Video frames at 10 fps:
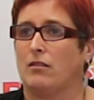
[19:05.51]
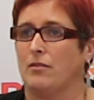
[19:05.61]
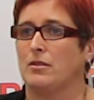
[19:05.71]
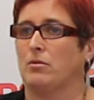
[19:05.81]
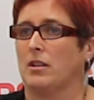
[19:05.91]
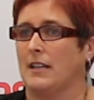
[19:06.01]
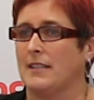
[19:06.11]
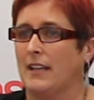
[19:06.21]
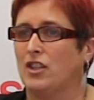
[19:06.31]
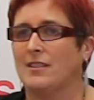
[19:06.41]
those
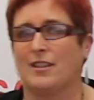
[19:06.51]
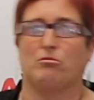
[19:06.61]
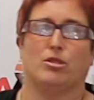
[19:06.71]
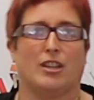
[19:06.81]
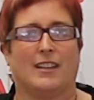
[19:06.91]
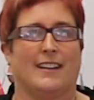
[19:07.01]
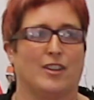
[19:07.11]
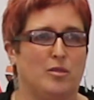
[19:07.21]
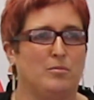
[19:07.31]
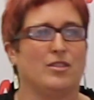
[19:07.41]
organisations that work in
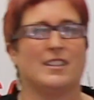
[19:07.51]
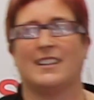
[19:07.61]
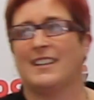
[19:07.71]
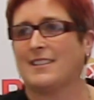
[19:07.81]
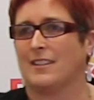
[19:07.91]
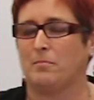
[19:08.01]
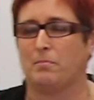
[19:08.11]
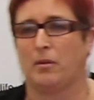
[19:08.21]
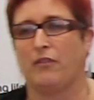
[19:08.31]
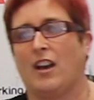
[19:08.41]
our communities, that
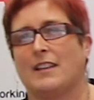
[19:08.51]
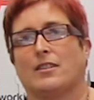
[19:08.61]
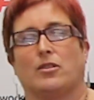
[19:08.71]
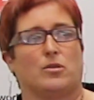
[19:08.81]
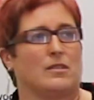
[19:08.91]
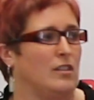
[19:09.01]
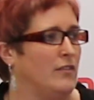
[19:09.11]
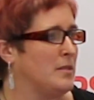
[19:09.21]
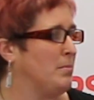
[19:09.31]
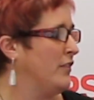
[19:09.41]
provide social
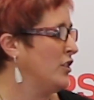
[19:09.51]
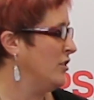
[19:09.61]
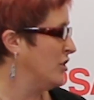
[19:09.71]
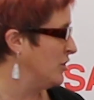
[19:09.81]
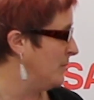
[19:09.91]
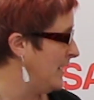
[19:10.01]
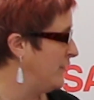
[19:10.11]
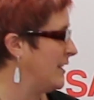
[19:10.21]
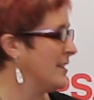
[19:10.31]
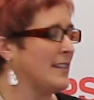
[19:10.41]
service provision, that do
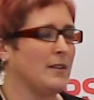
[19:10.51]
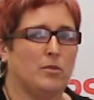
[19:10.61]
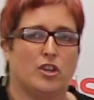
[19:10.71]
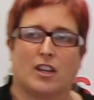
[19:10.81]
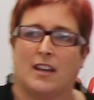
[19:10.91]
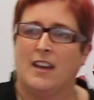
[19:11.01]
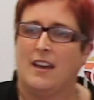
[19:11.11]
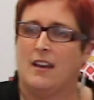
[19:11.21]
advocacy work,